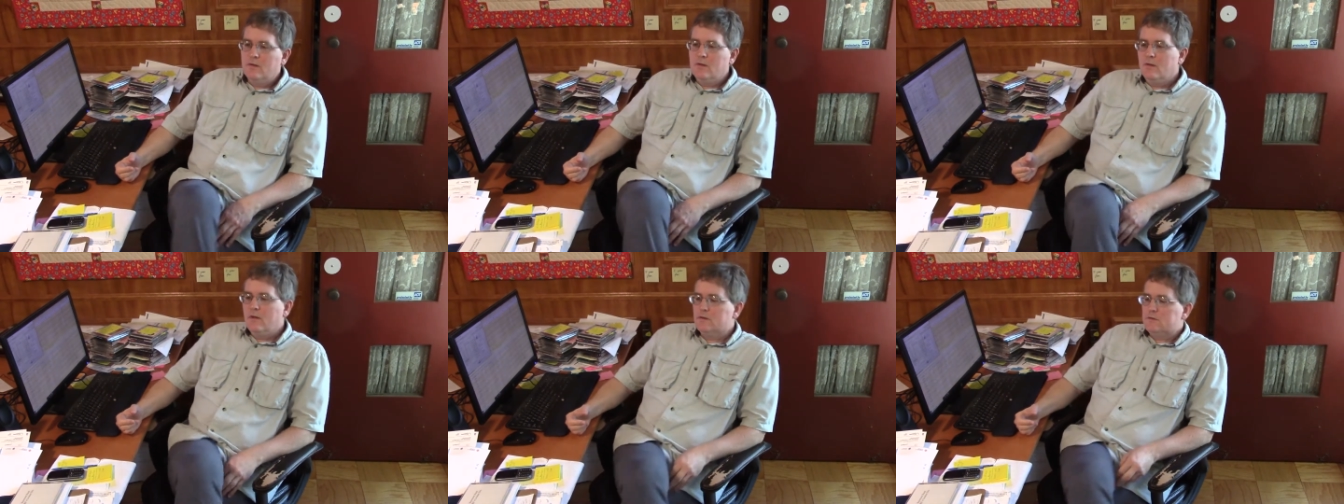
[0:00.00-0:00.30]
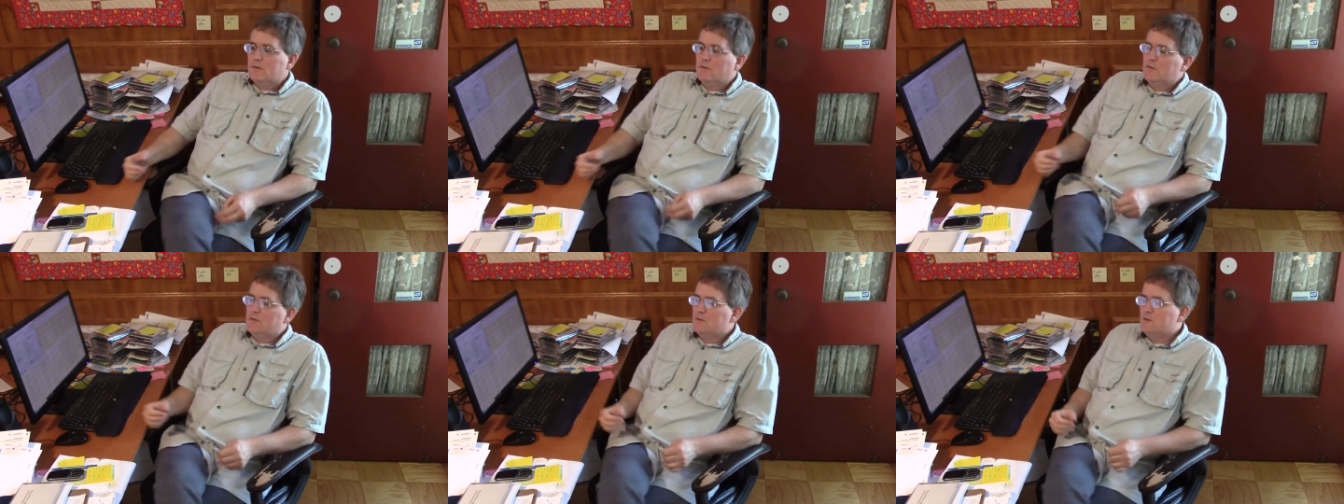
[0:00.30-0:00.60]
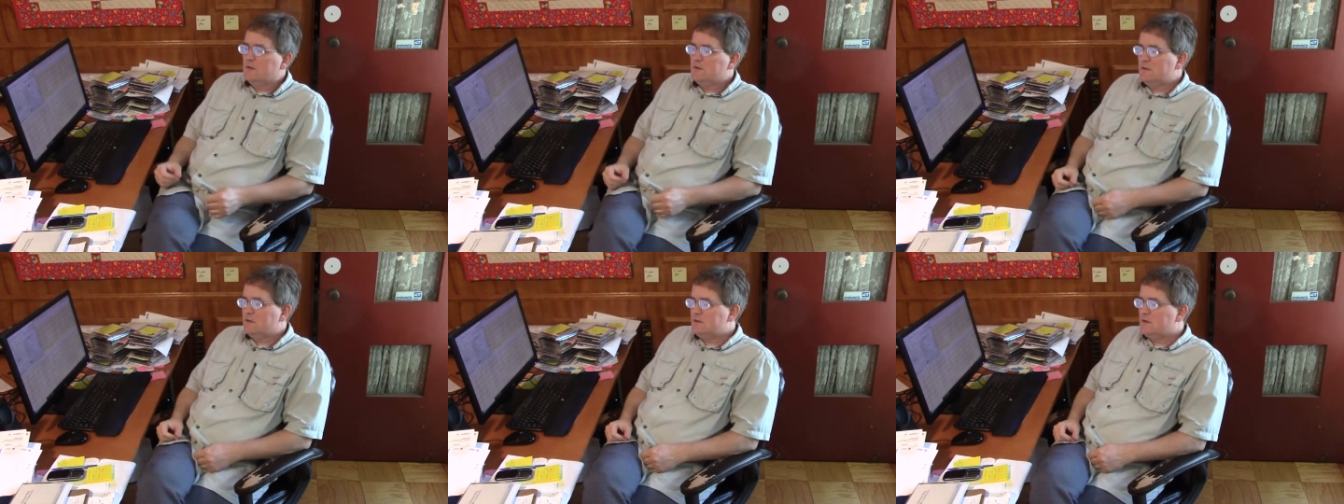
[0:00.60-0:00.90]
So
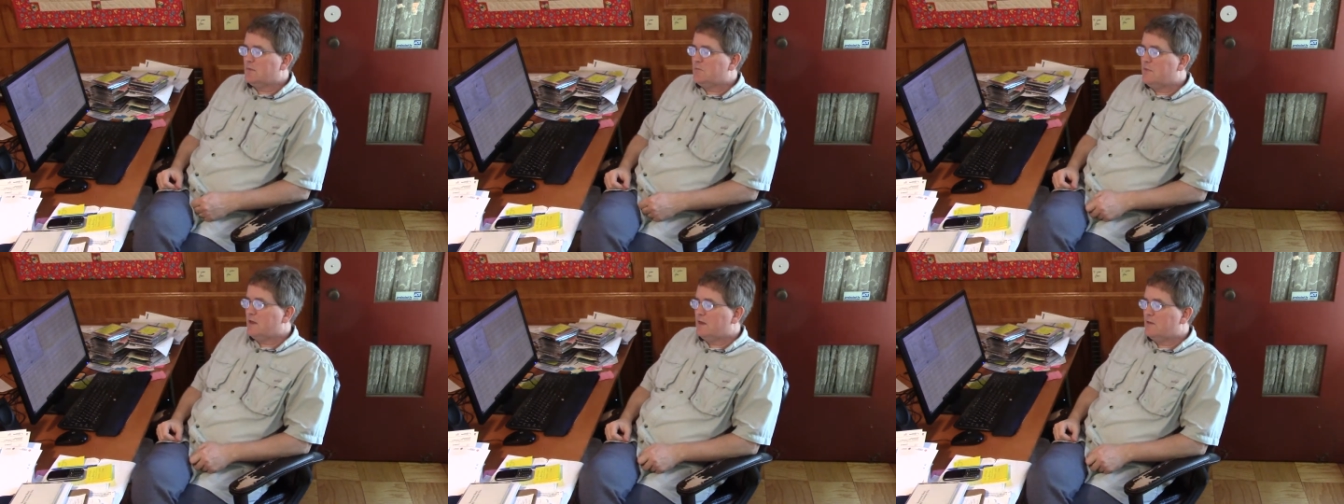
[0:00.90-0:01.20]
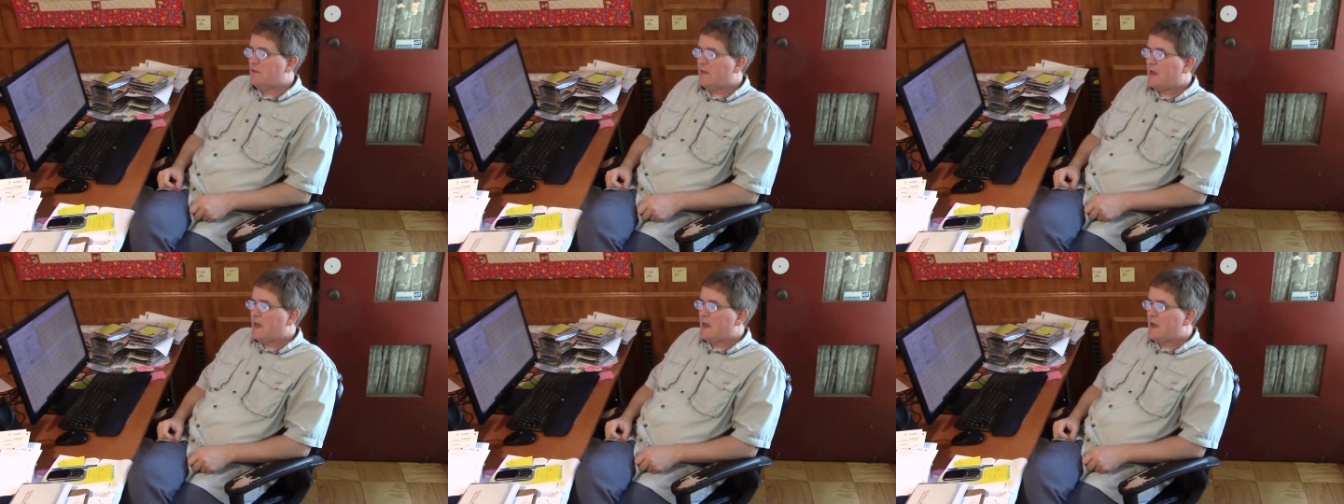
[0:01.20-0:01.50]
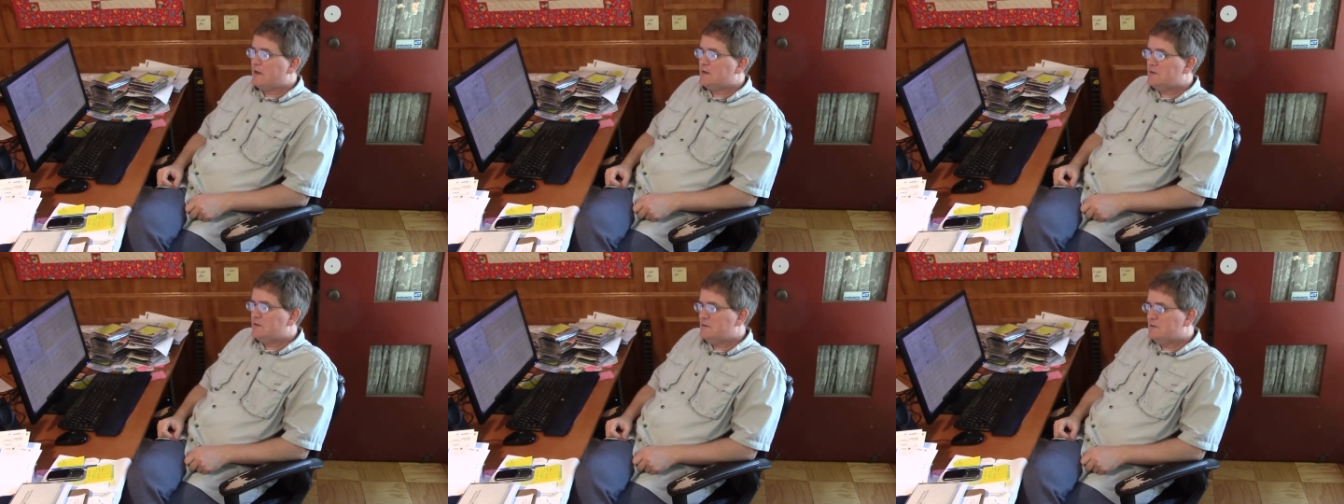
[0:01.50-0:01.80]
this is something
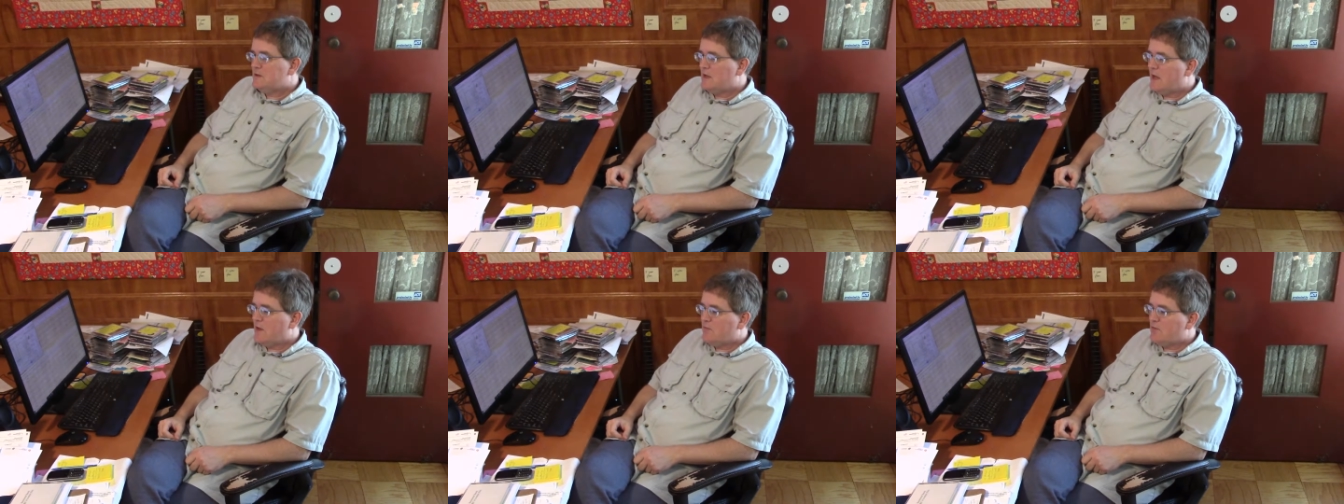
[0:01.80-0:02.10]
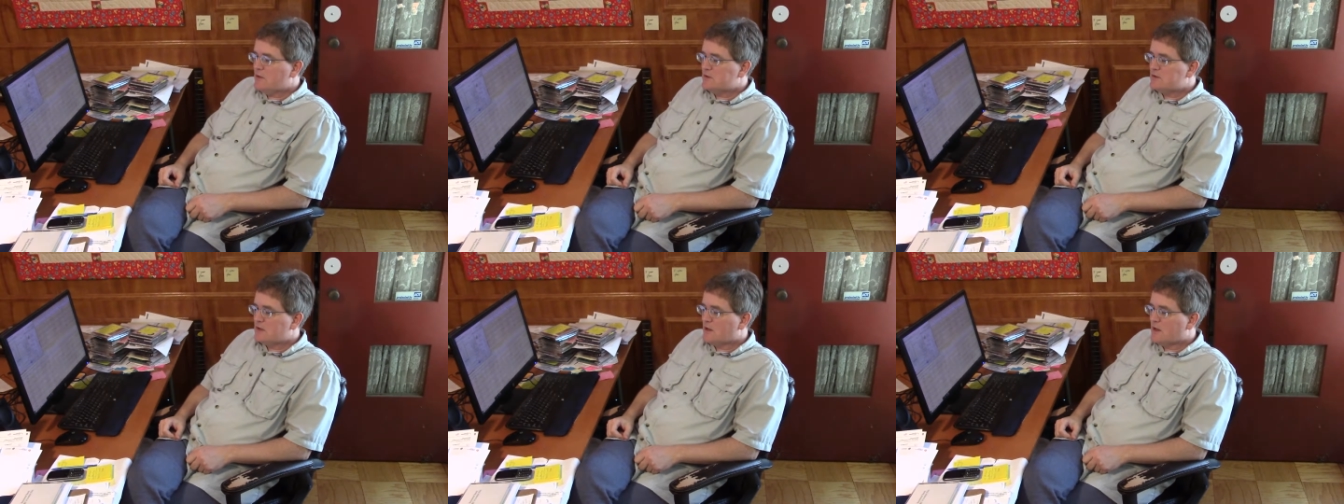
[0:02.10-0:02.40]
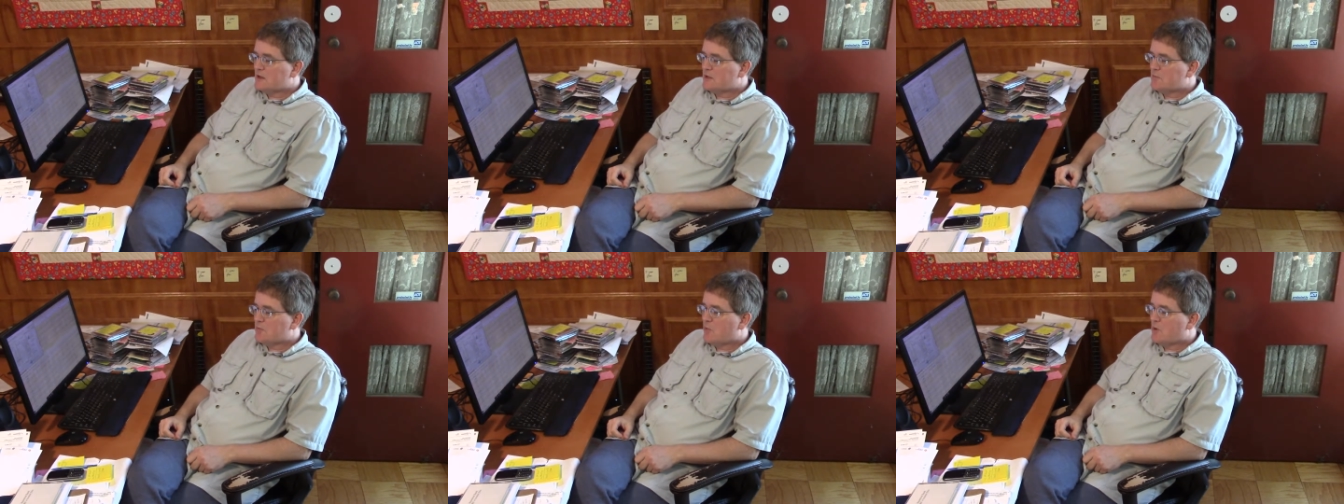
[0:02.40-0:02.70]
that Dave used to
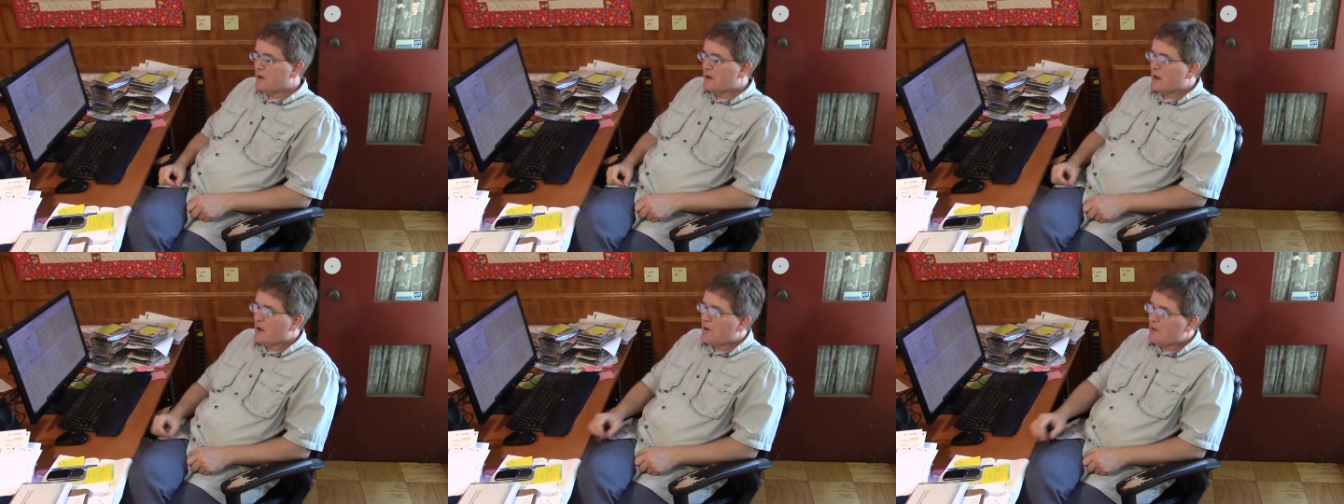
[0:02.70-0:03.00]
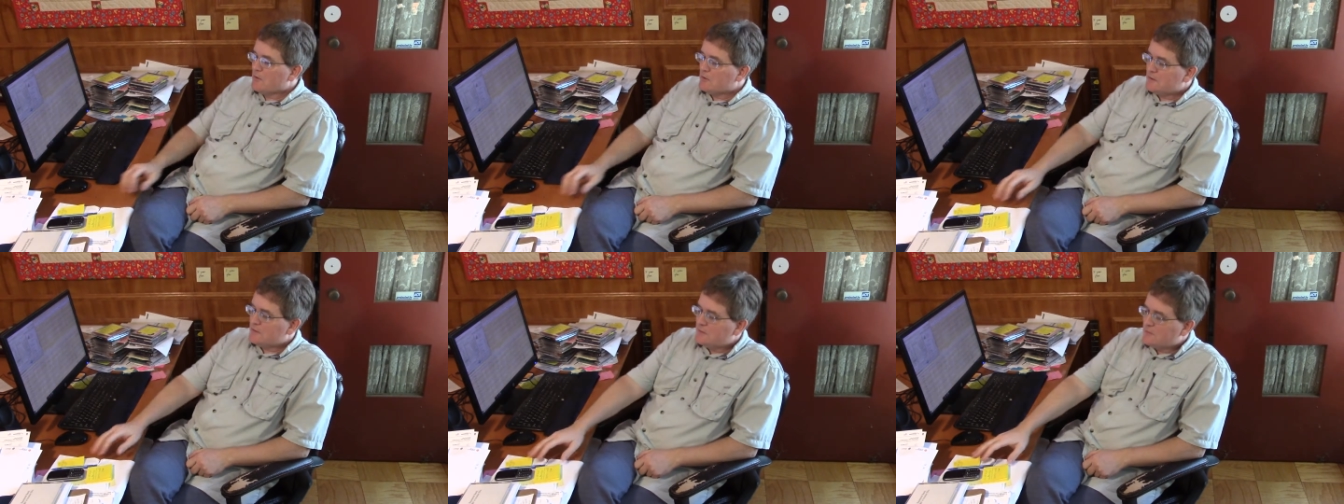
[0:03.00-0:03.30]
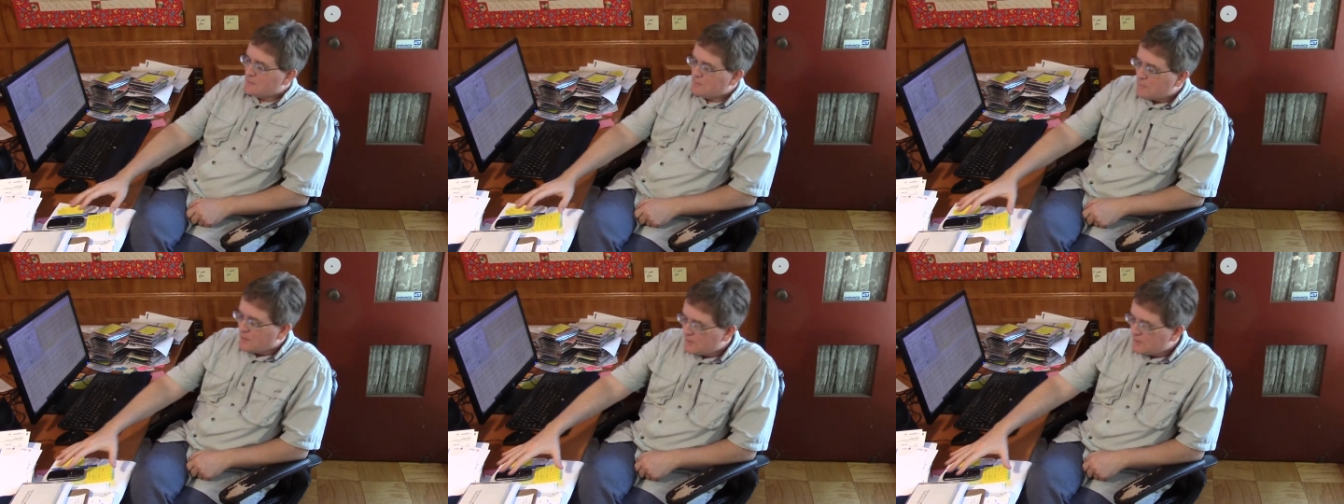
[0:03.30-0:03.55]
like to point out about